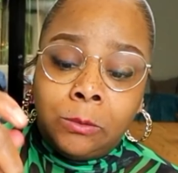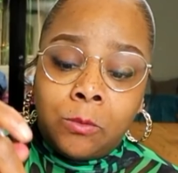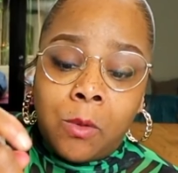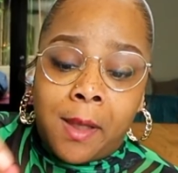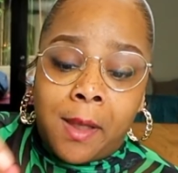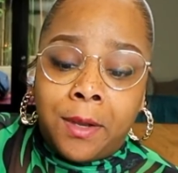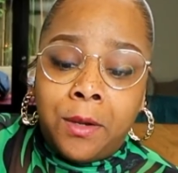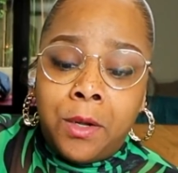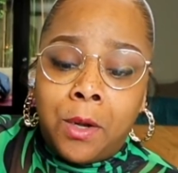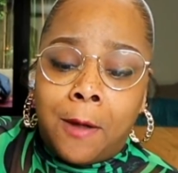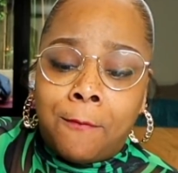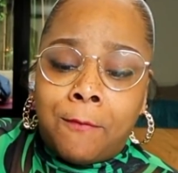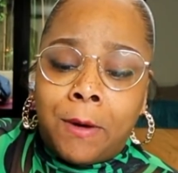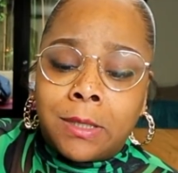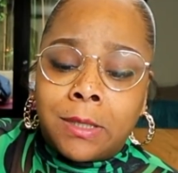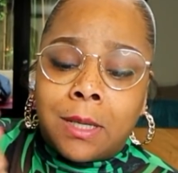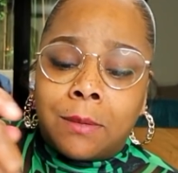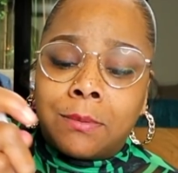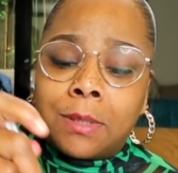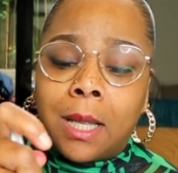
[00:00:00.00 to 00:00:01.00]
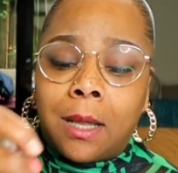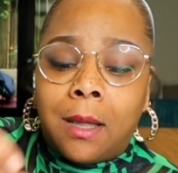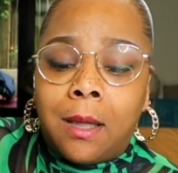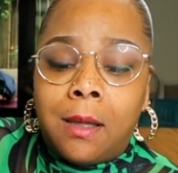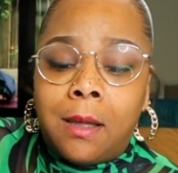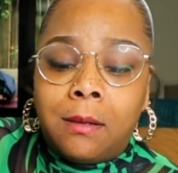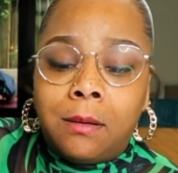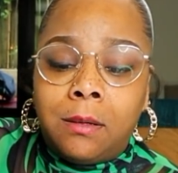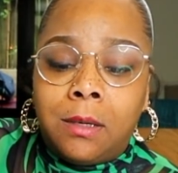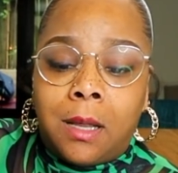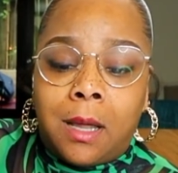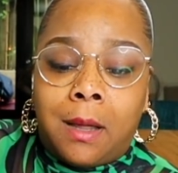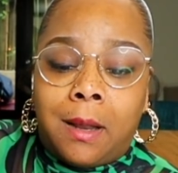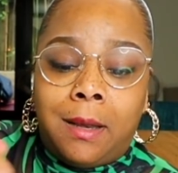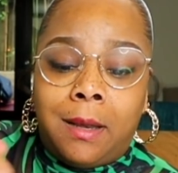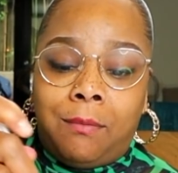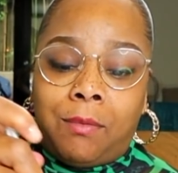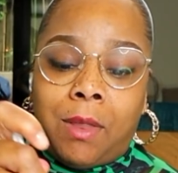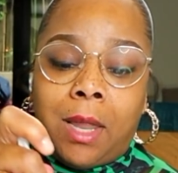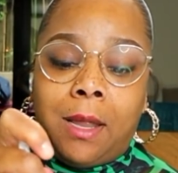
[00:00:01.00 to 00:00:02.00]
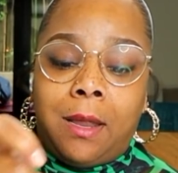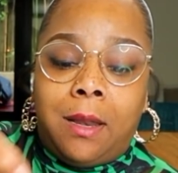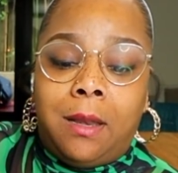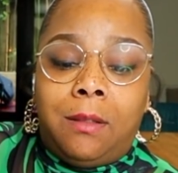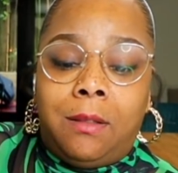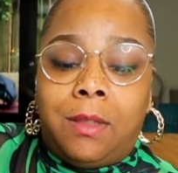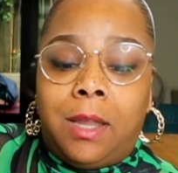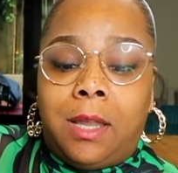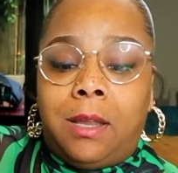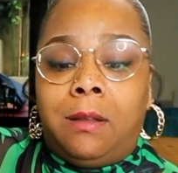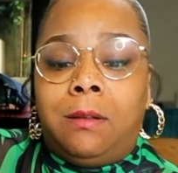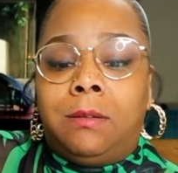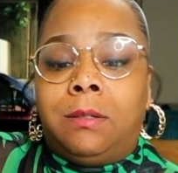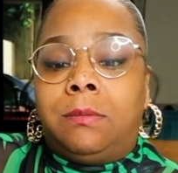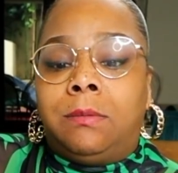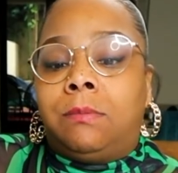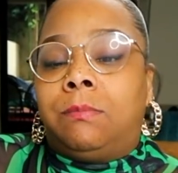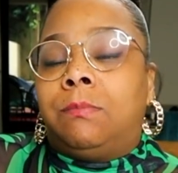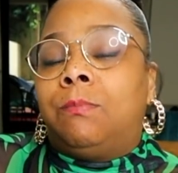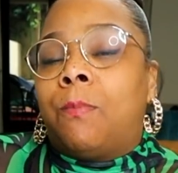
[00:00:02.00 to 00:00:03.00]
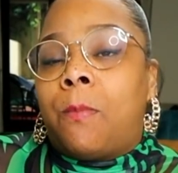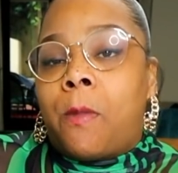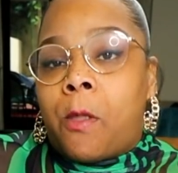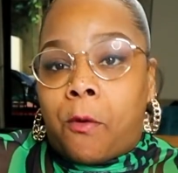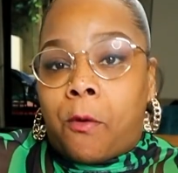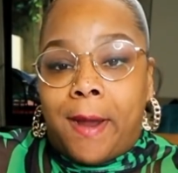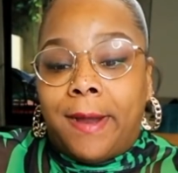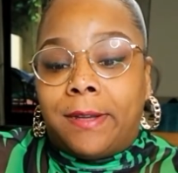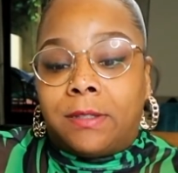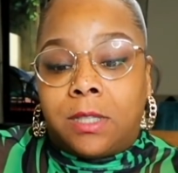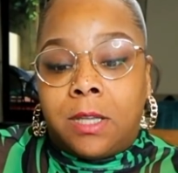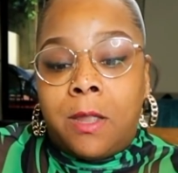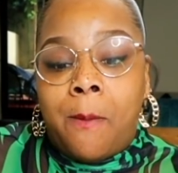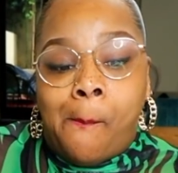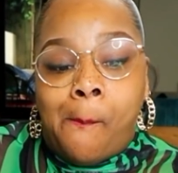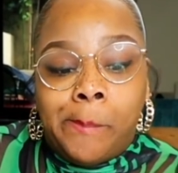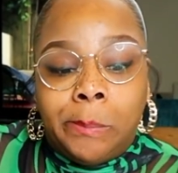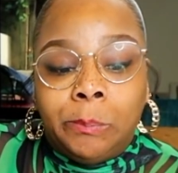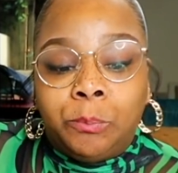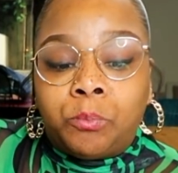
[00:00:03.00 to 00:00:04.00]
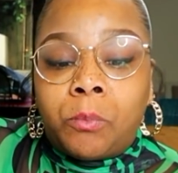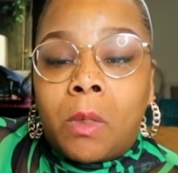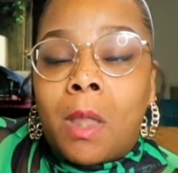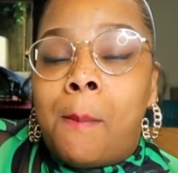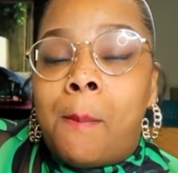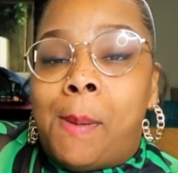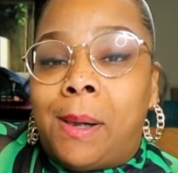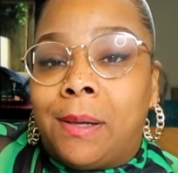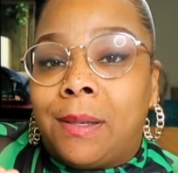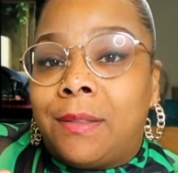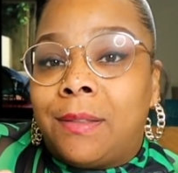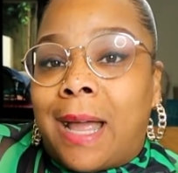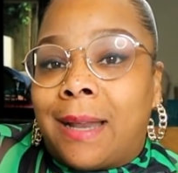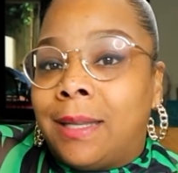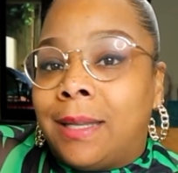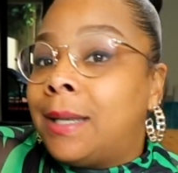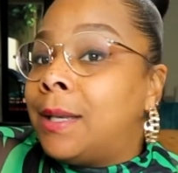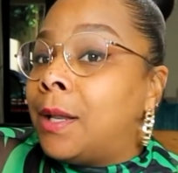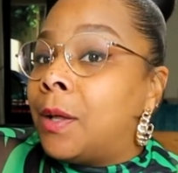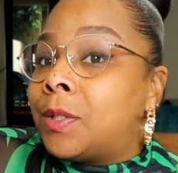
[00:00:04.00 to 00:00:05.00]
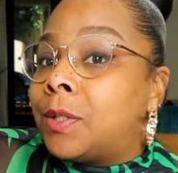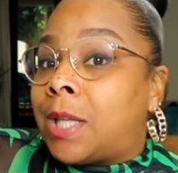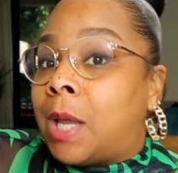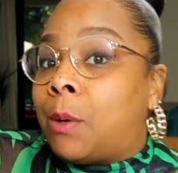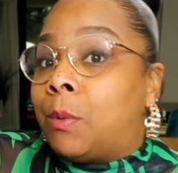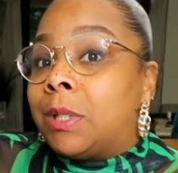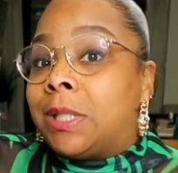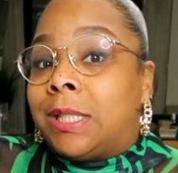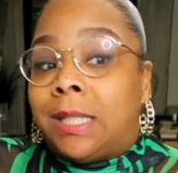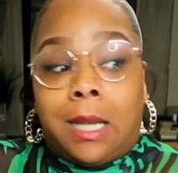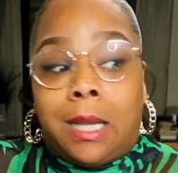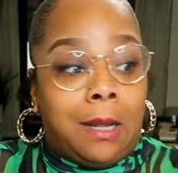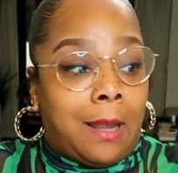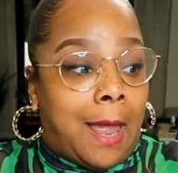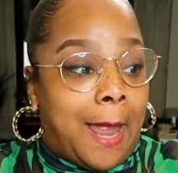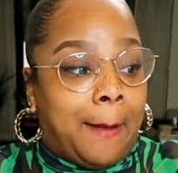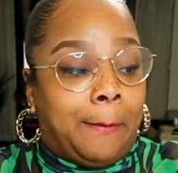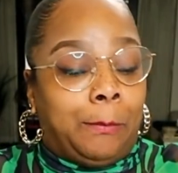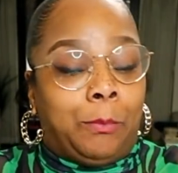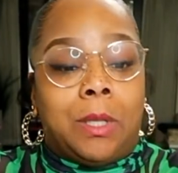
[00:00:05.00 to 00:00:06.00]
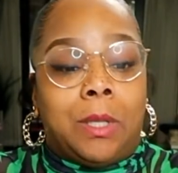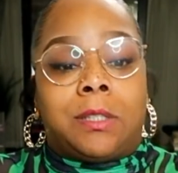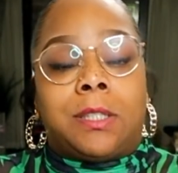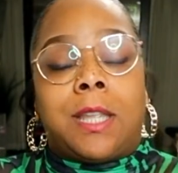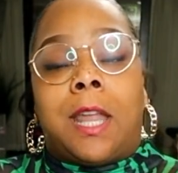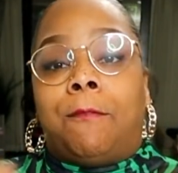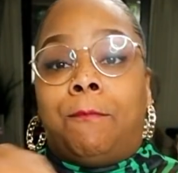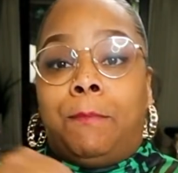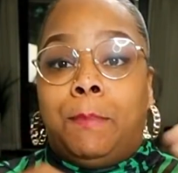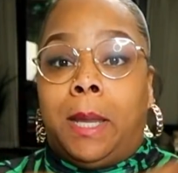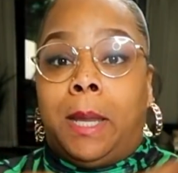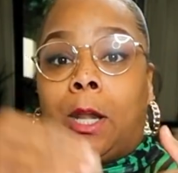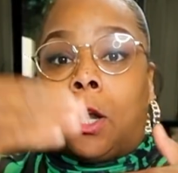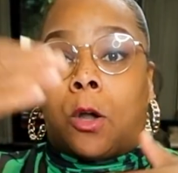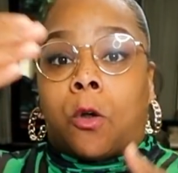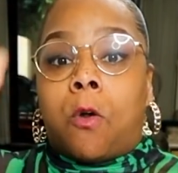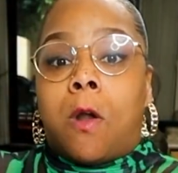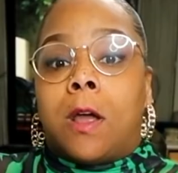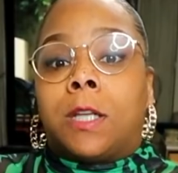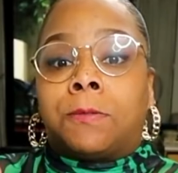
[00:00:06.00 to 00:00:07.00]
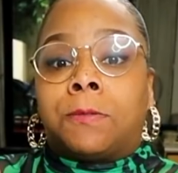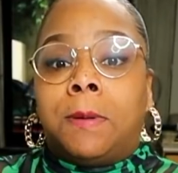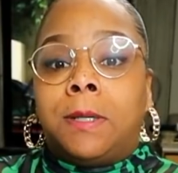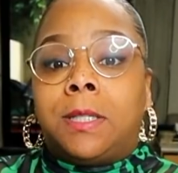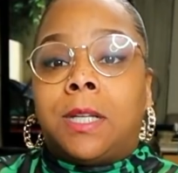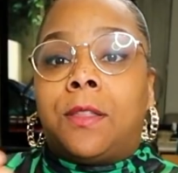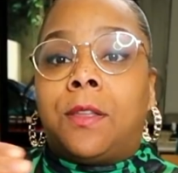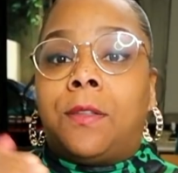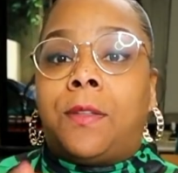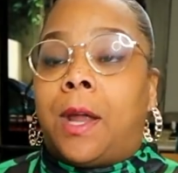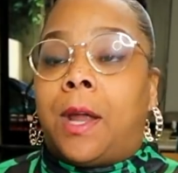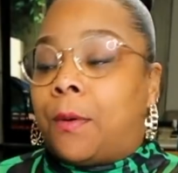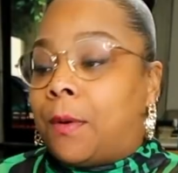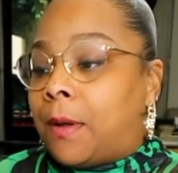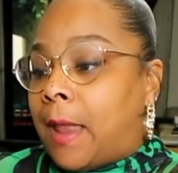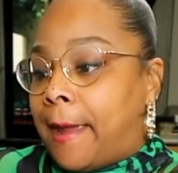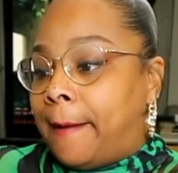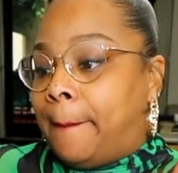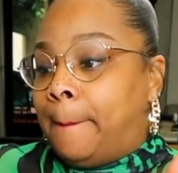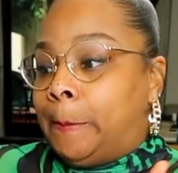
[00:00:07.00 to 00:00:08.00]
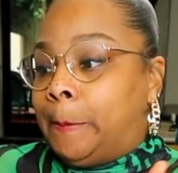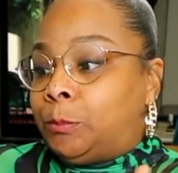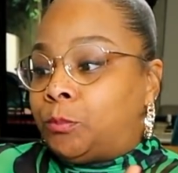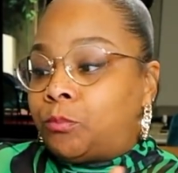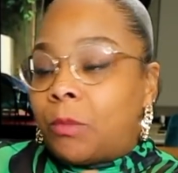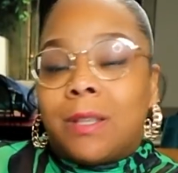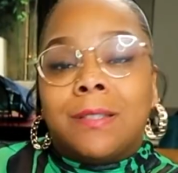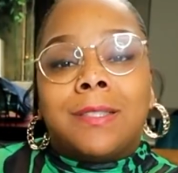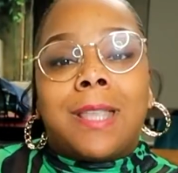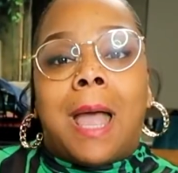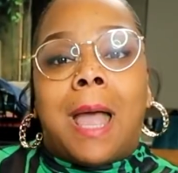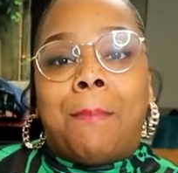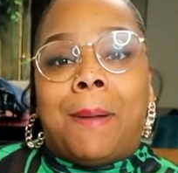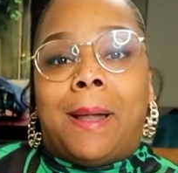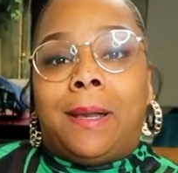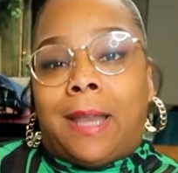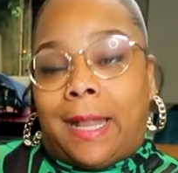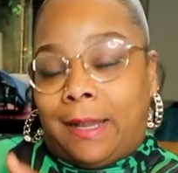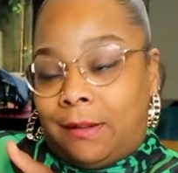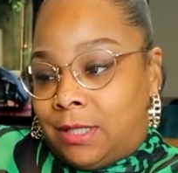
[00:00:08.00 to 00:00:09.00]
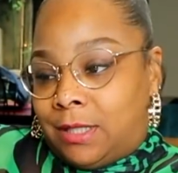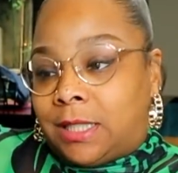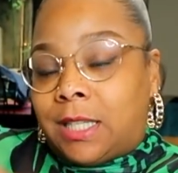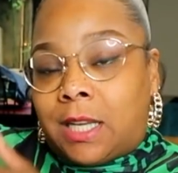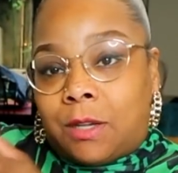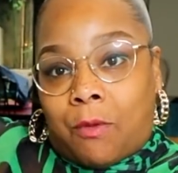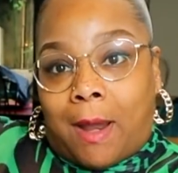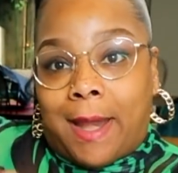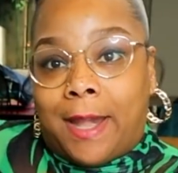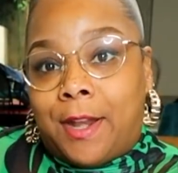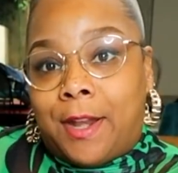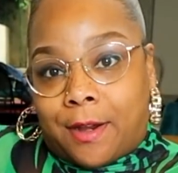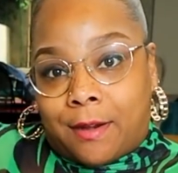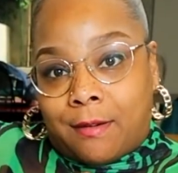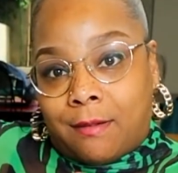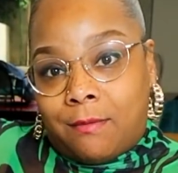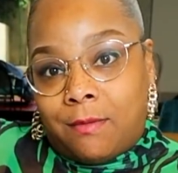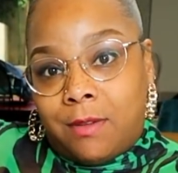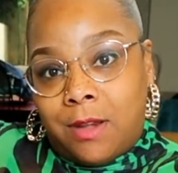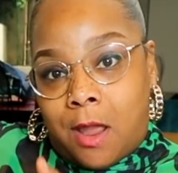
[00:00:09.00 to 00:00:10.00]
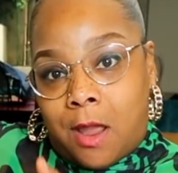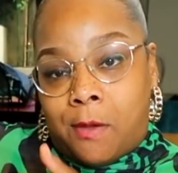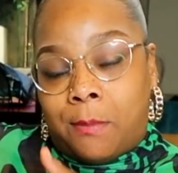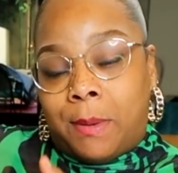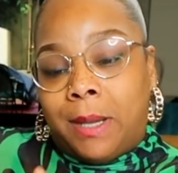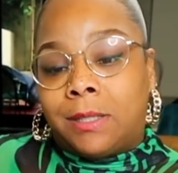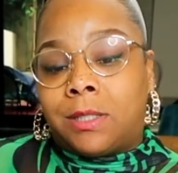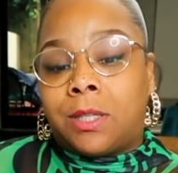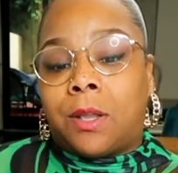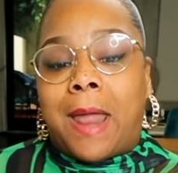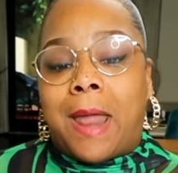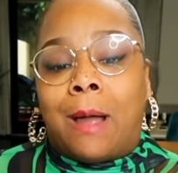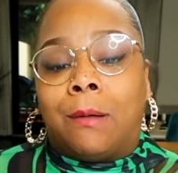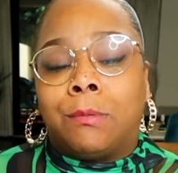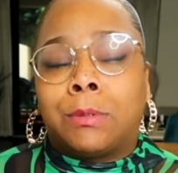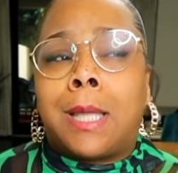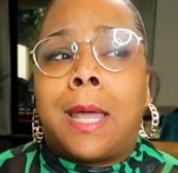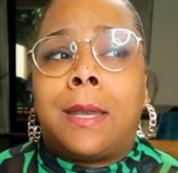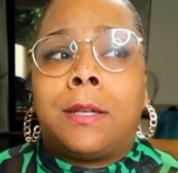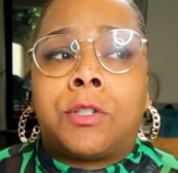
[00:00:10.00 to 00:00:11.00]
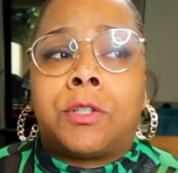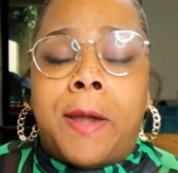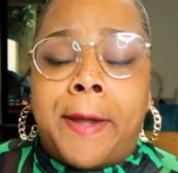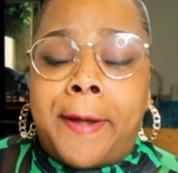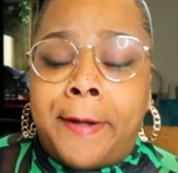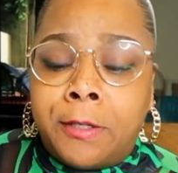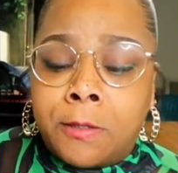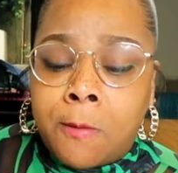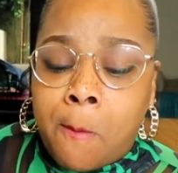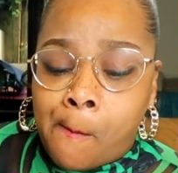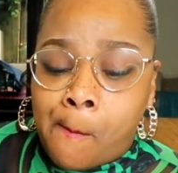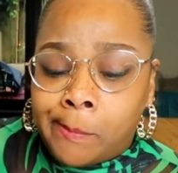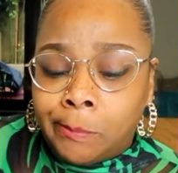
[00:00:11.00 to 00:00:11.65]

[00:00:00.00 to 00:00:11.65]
And, you know, at first I was like, oh, you know, I didn't think anything crazy, but I did notice they were sitting, like, instead of being across from each other, they were like side by, like sitting right here, you know what I mean? So that was kind of strange.